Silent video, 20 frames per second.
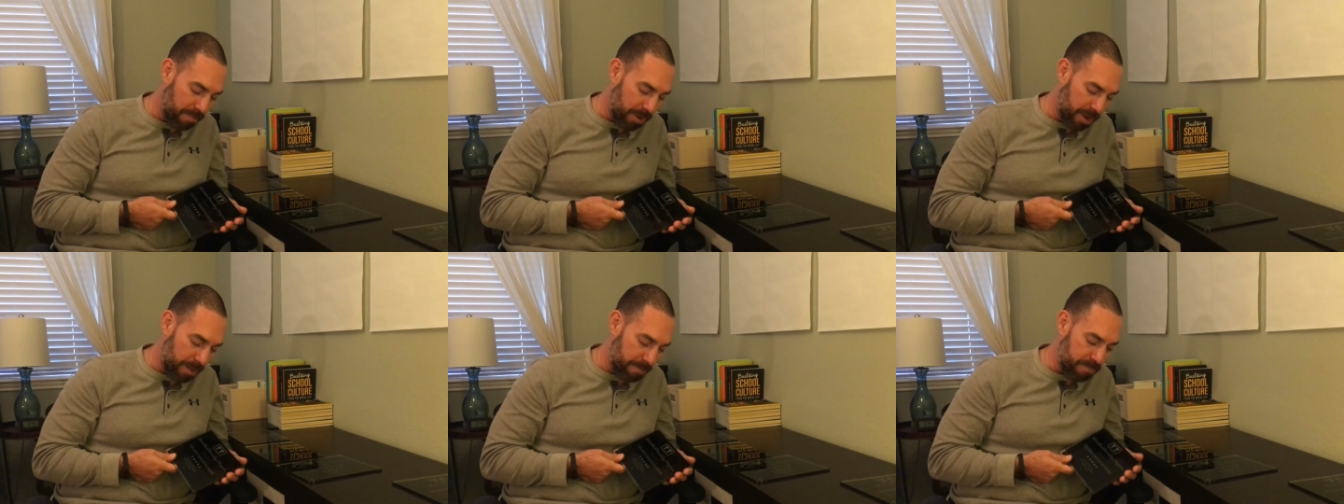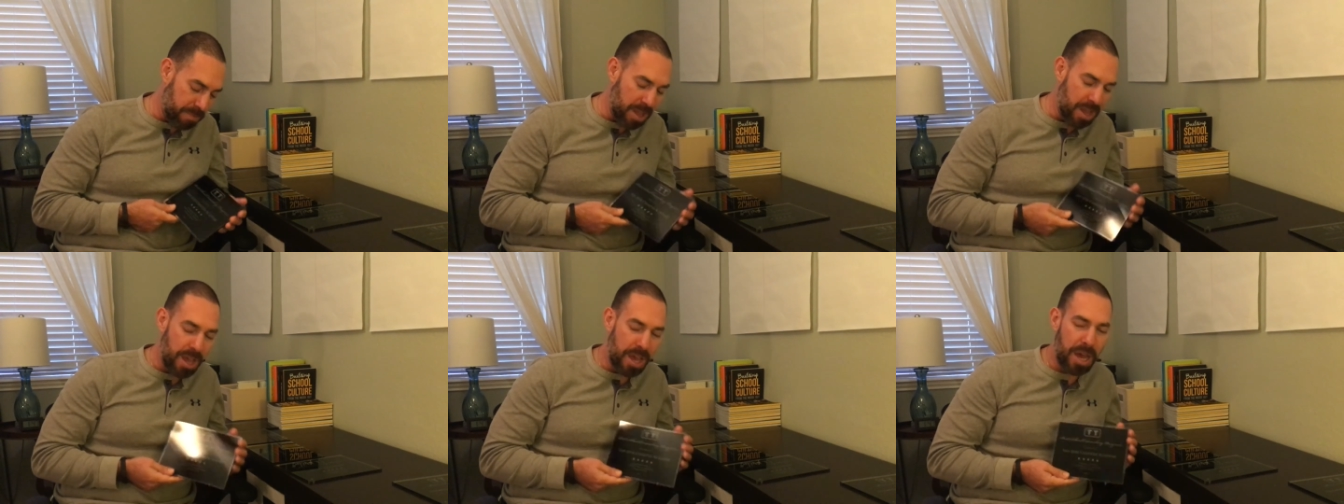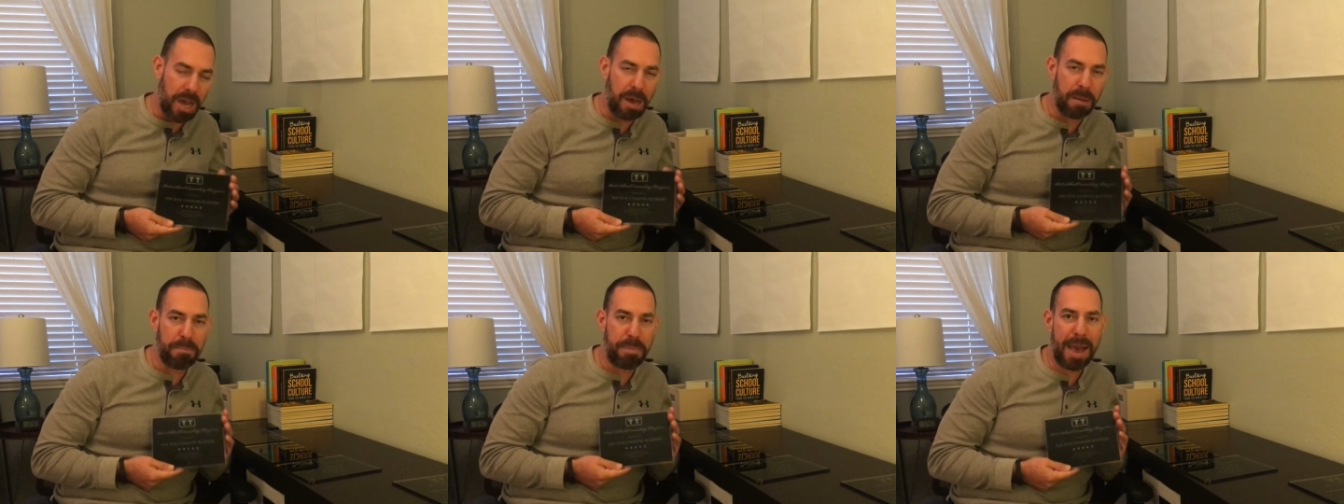But
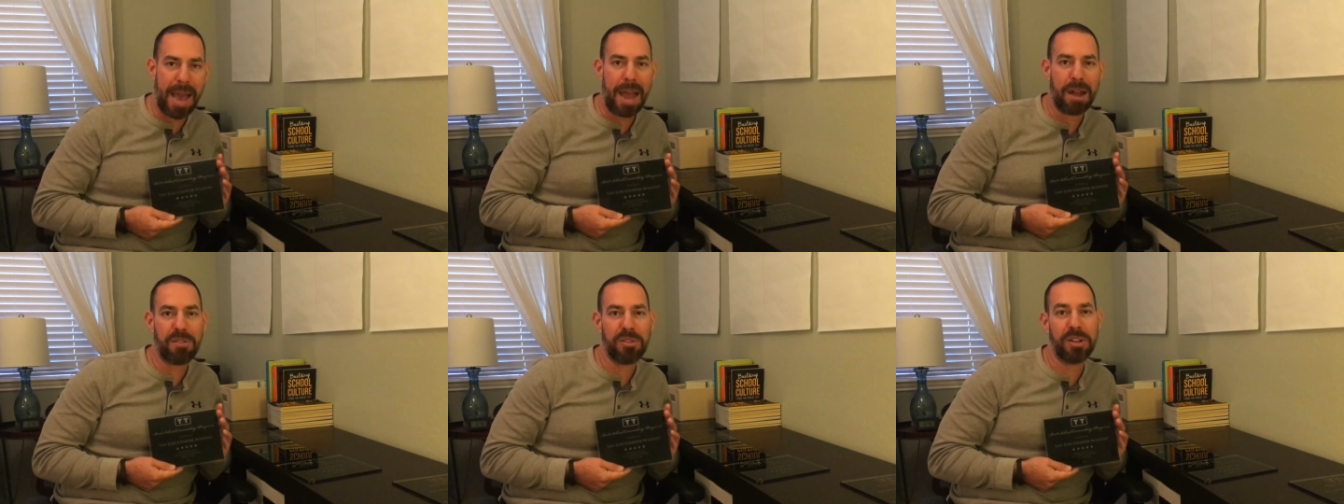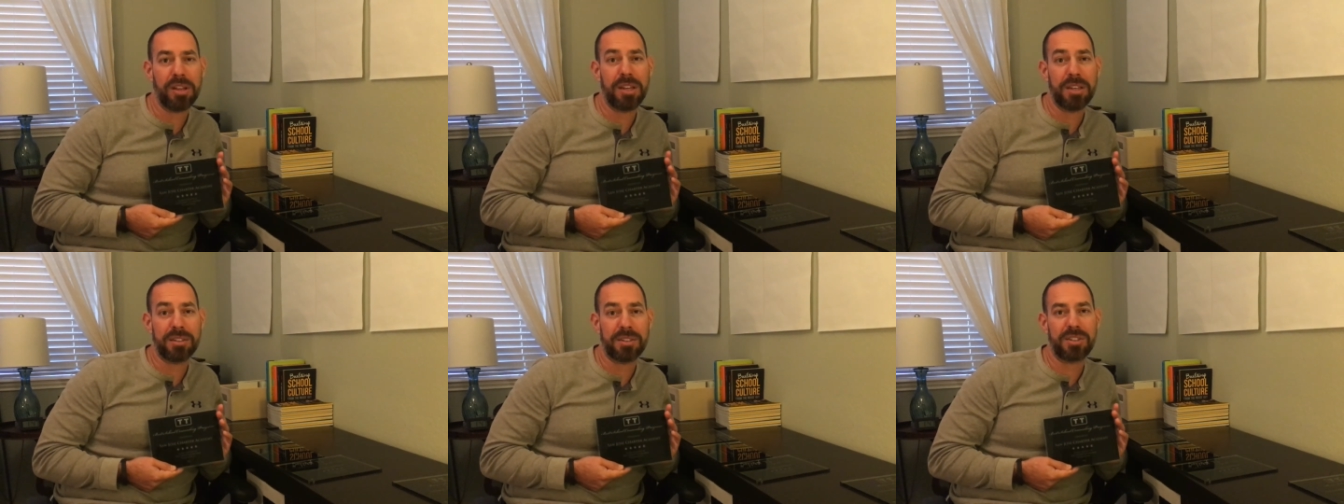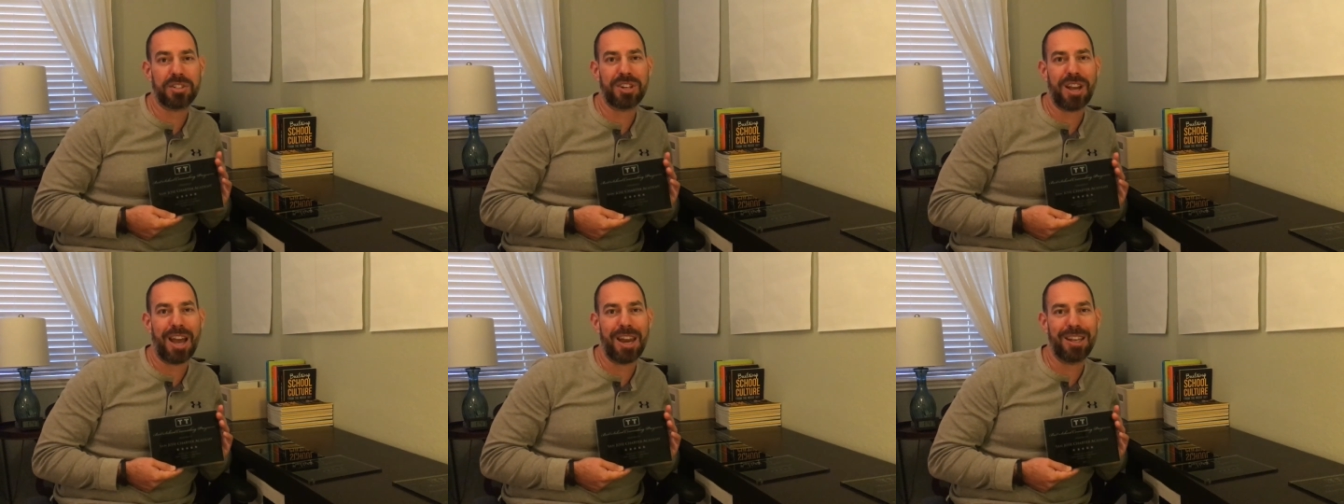um, Pat really is a
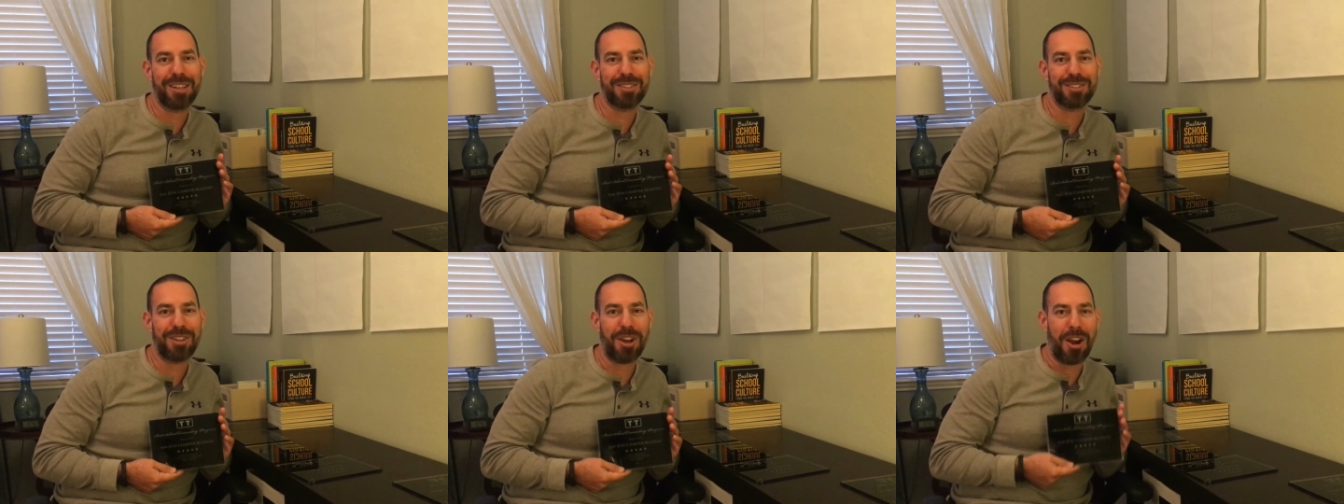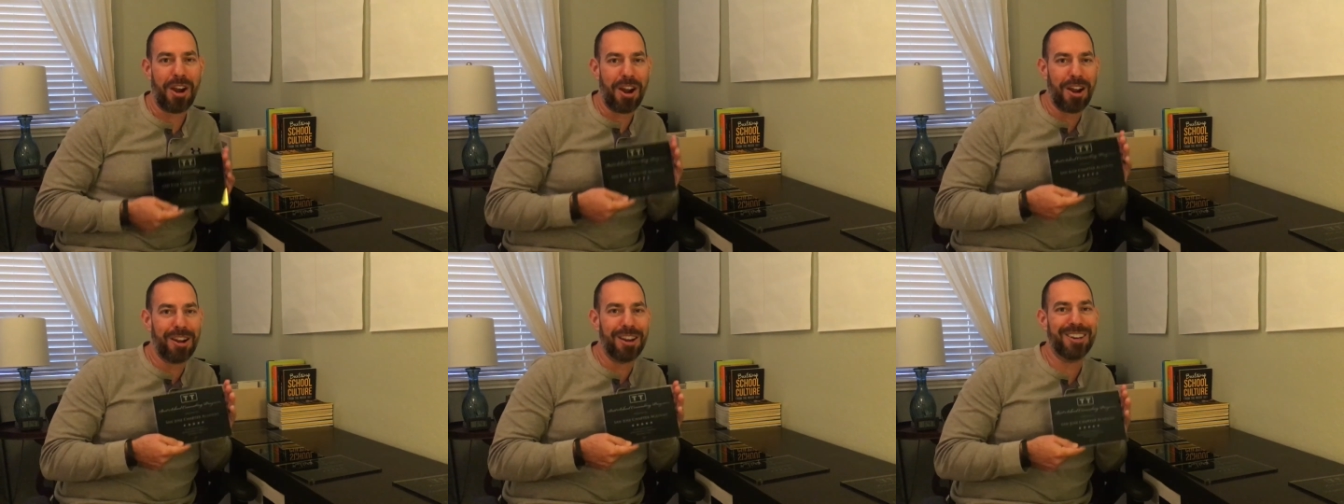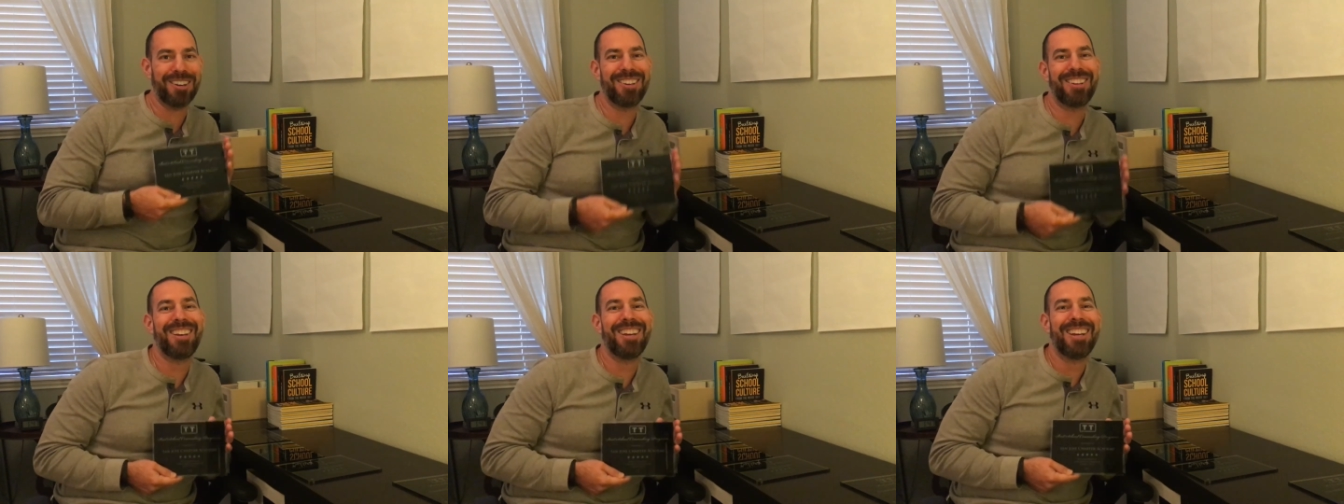shining star,
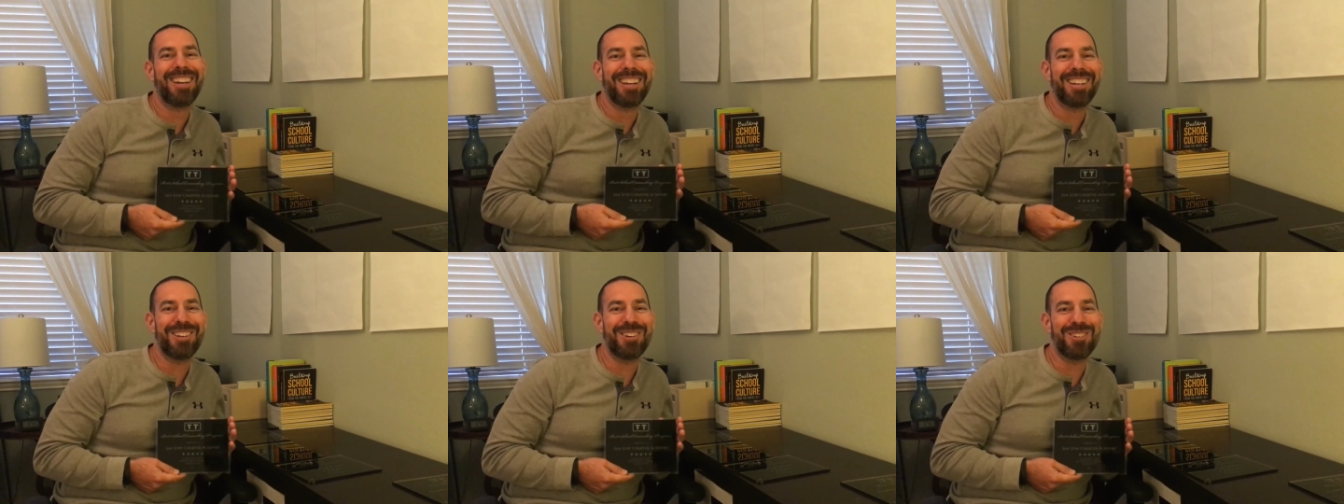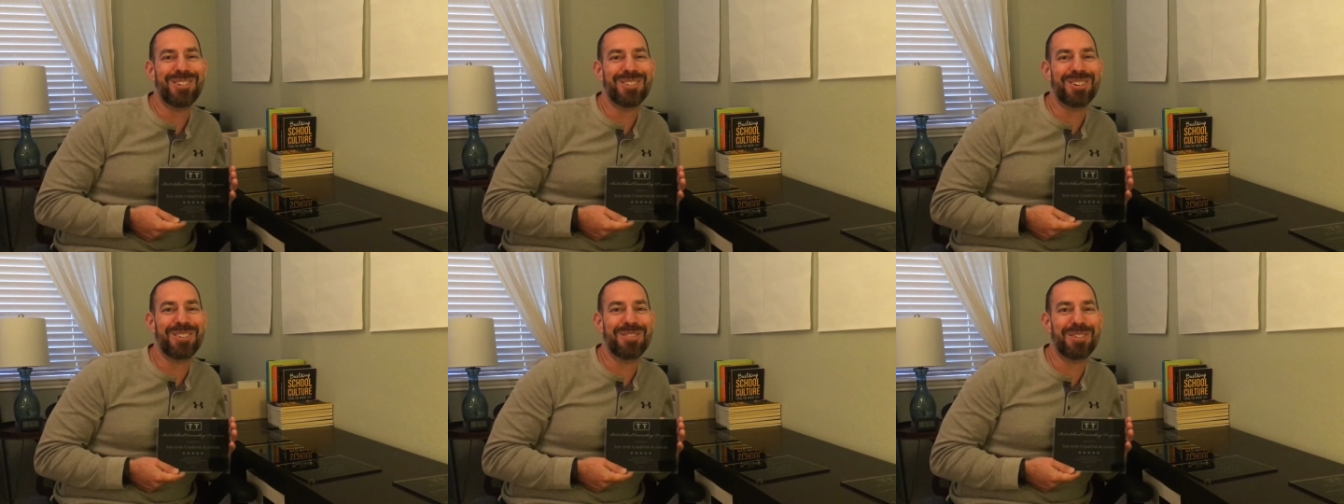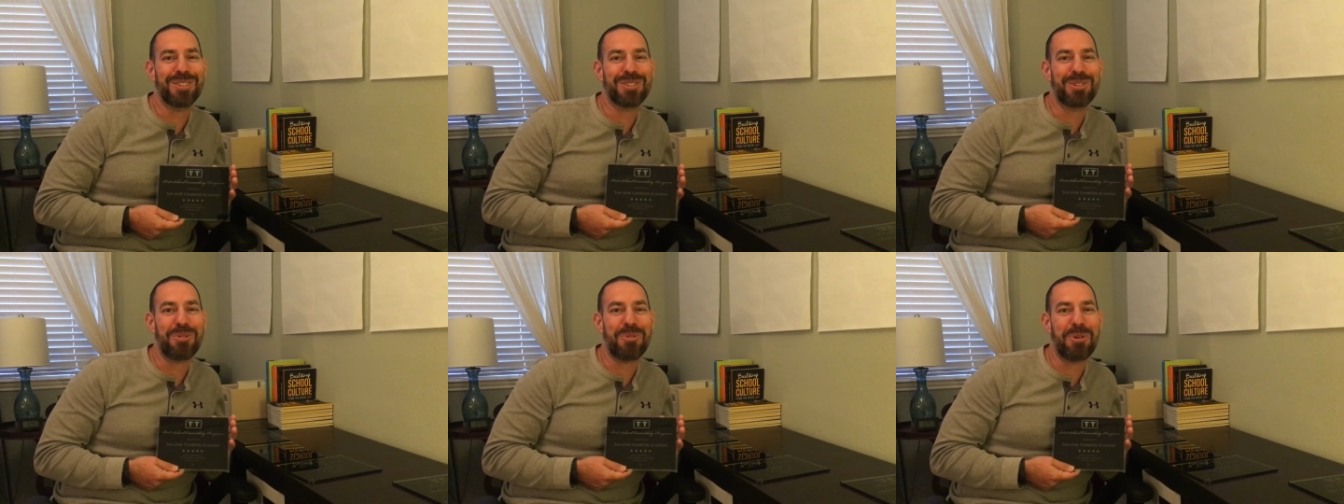and you deserve
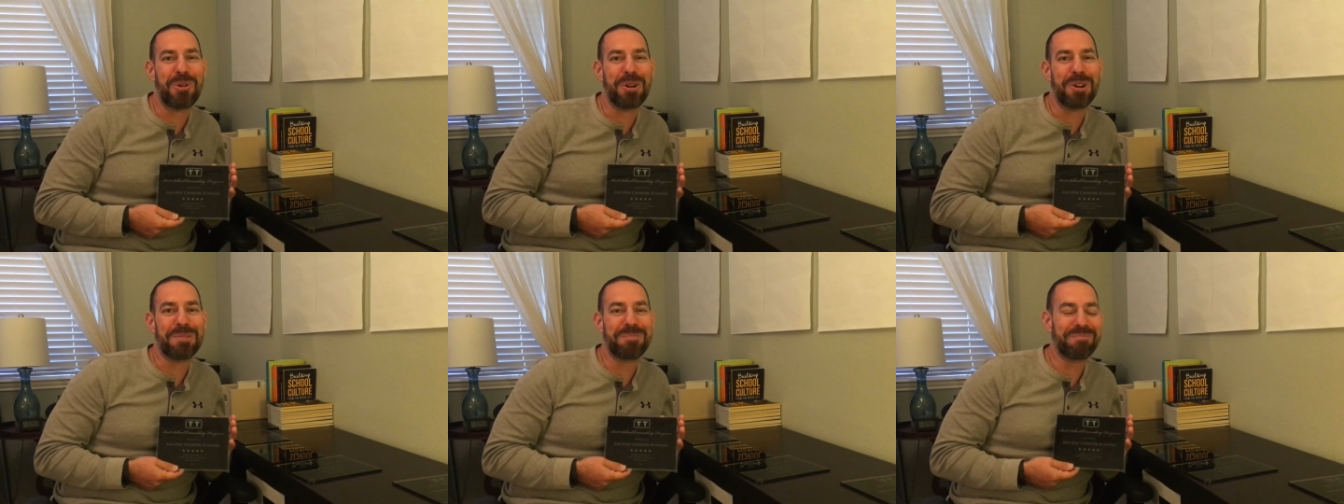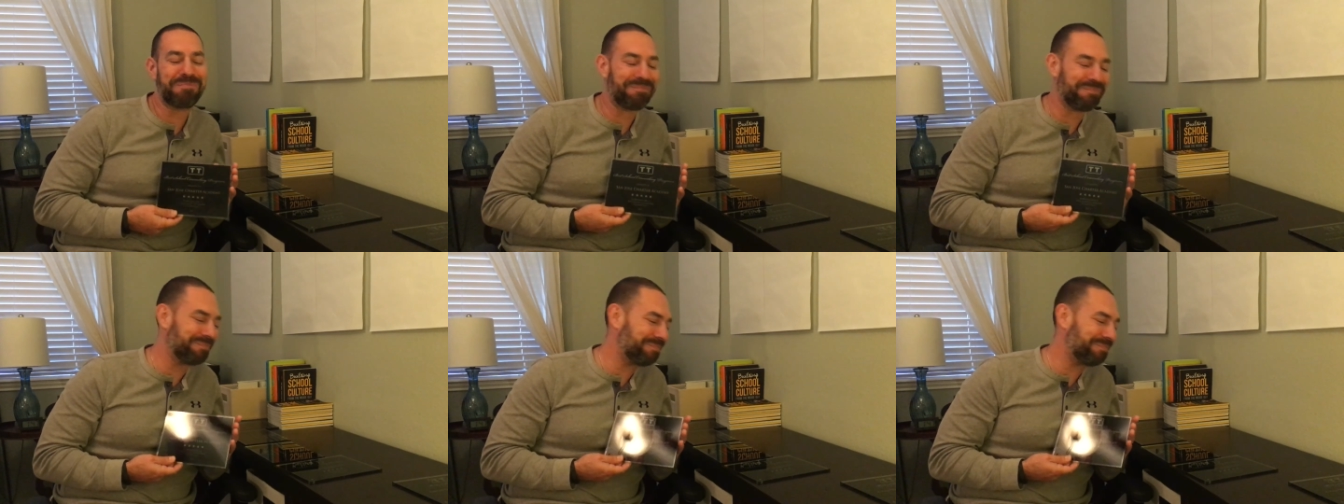this award.